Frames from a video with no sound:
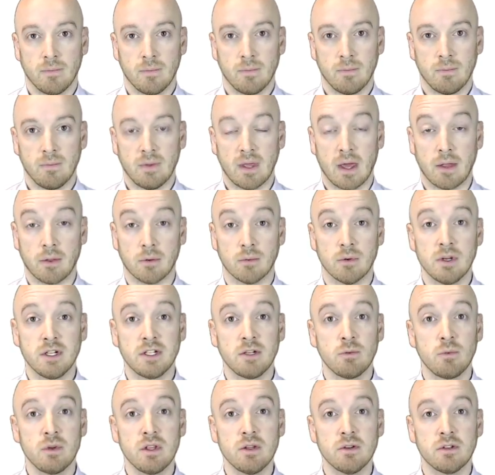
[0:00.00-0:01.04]
Now, the
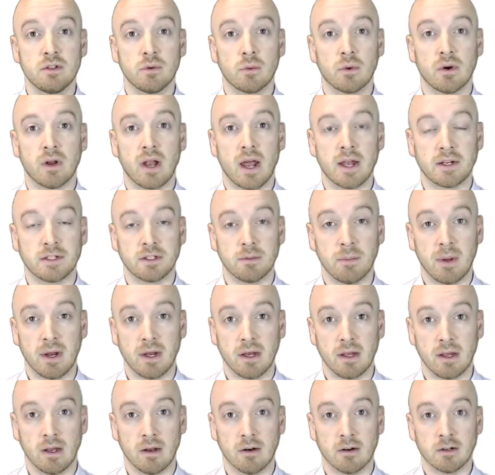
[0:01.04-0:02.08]
reason we use the word
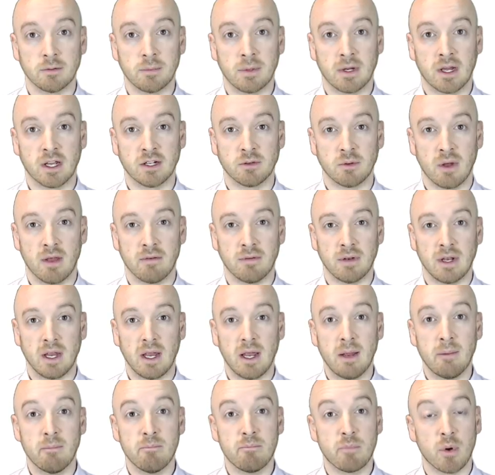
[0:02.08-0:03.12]
estimating here is because we have an
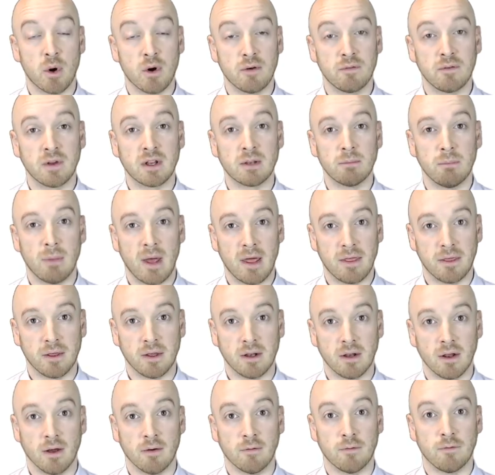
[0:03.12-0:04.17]
imperfect
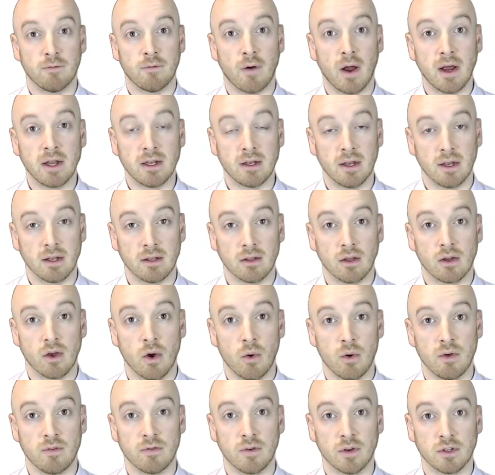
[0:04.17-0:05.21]
method of finding the
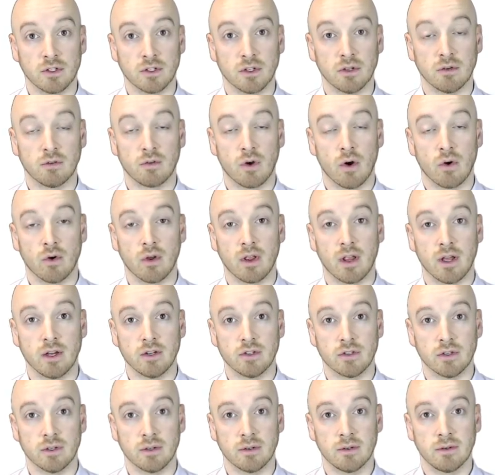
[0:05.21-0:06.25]
coefficient of
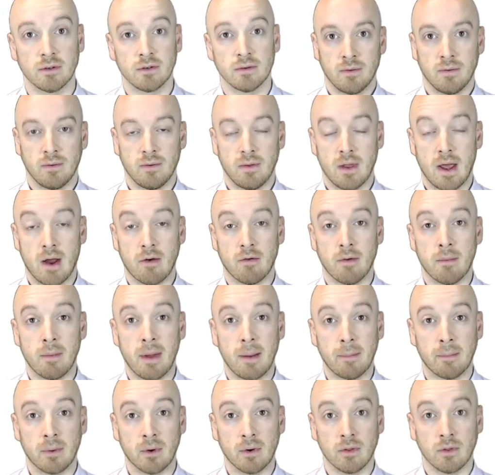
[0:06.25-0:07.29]
correlation. Now
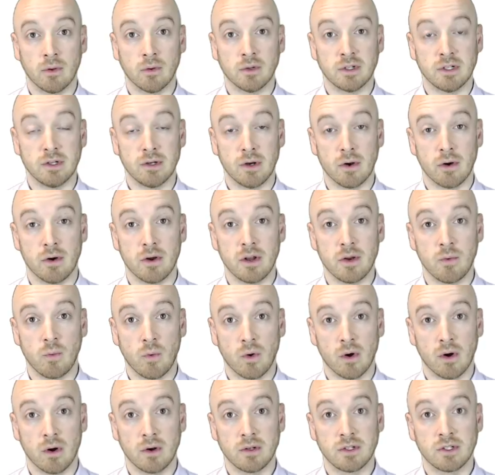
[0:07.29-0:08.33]
remember, those nerdy
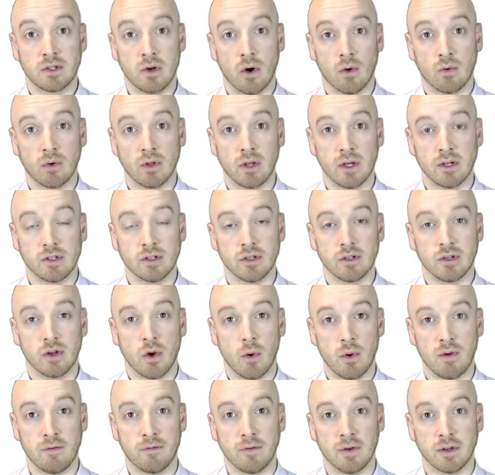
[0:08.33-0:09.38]
words, correlation
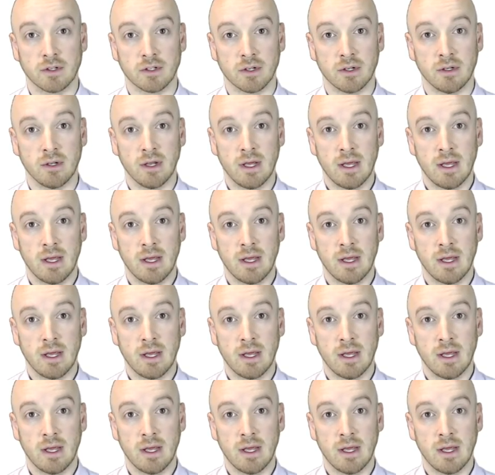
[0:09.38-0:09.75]
coefficient,